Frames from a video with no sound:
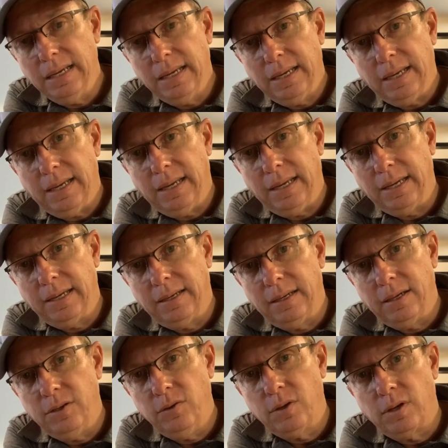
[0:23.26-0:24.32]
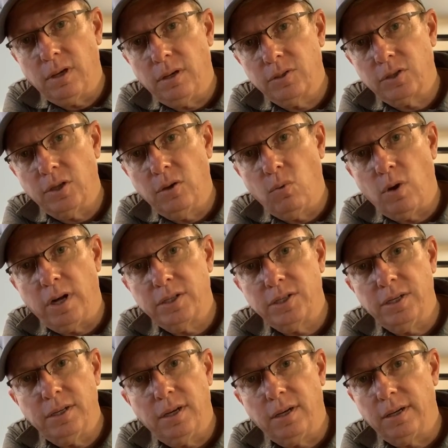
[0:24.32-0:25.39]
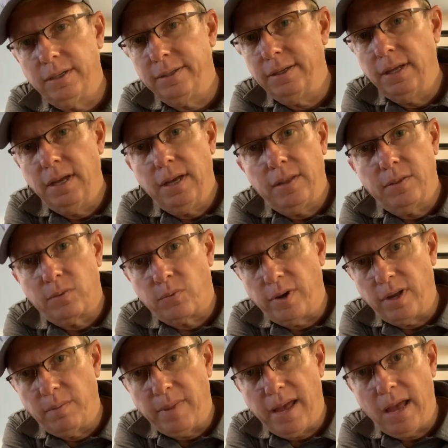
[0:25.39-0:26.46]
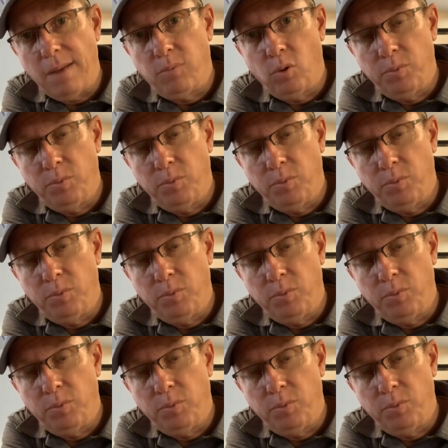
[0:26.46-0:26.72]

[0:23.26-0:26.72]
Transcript: and you can also watch it on the Realm app.